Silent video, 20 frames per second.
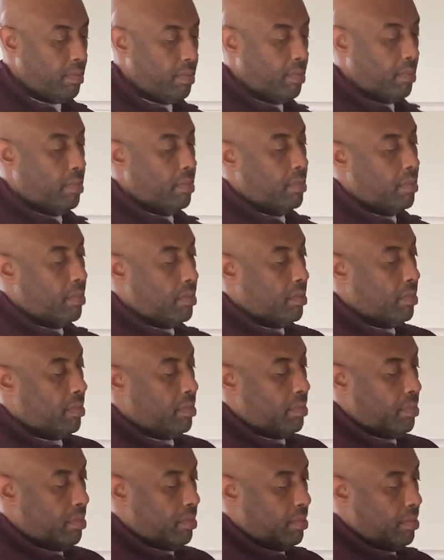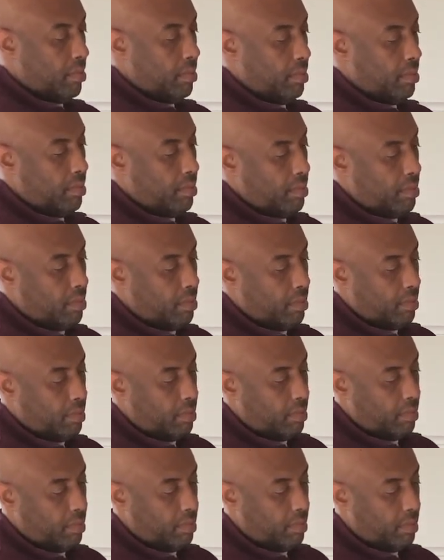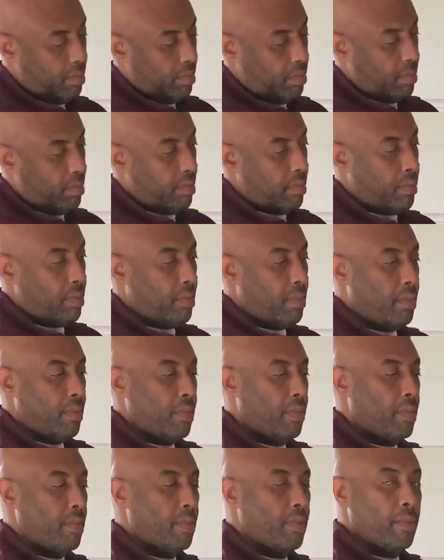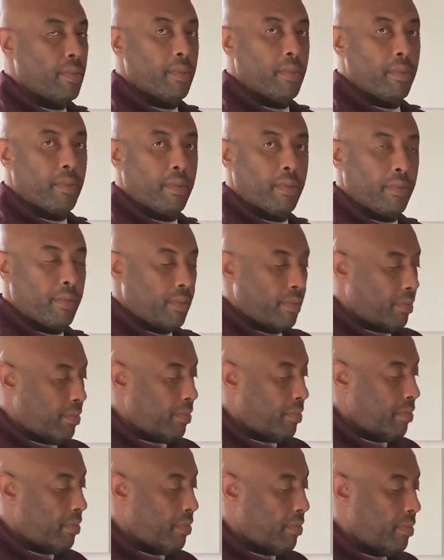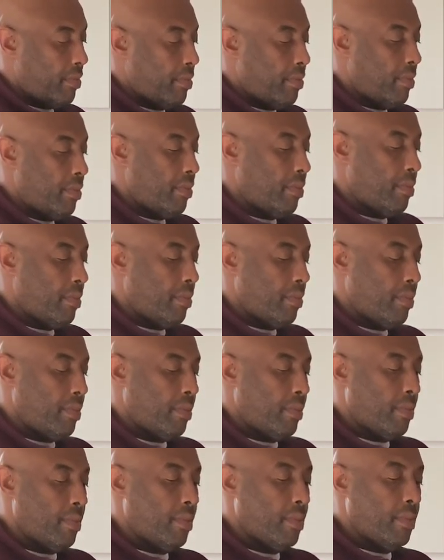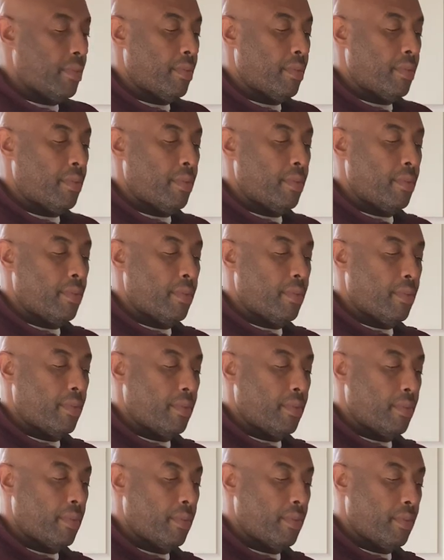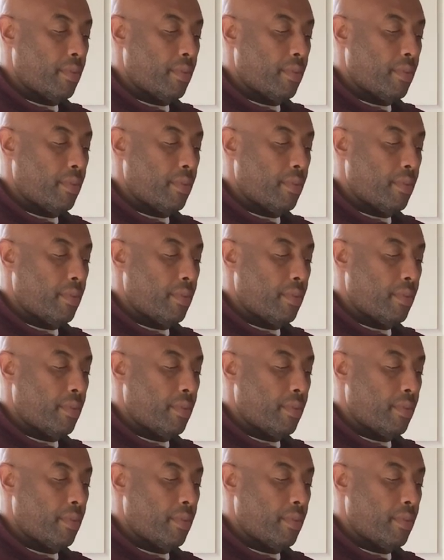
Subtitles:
The person shown says nothing.